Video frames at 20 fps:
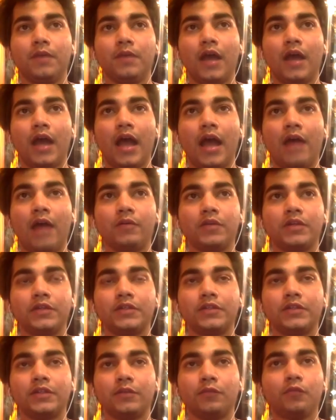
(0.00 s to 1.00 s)
how
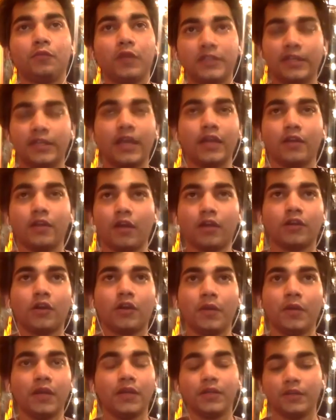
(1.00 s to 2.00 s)
does, once again, not
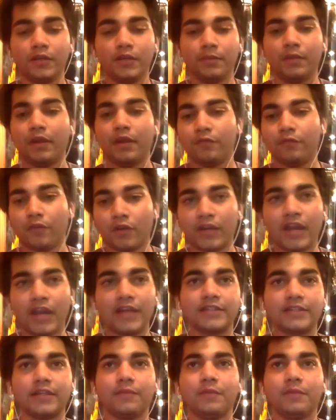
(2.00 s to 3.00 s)
going into demand
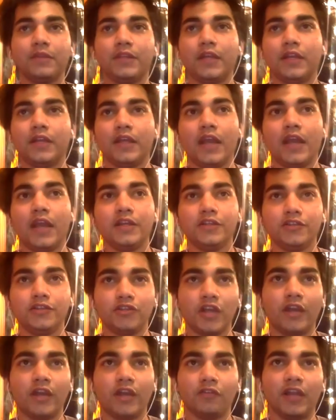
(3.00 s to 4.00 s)
forecasting, but then again in
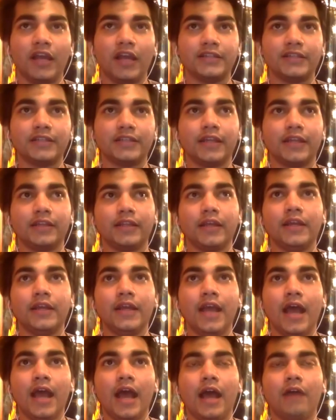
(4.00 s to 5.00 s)
general asking that
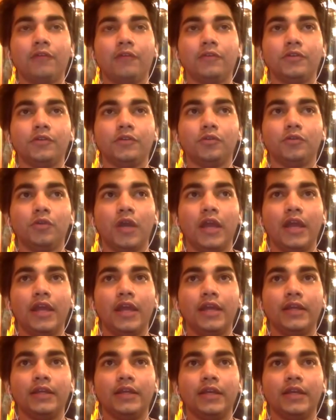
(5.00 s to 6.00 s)
how do a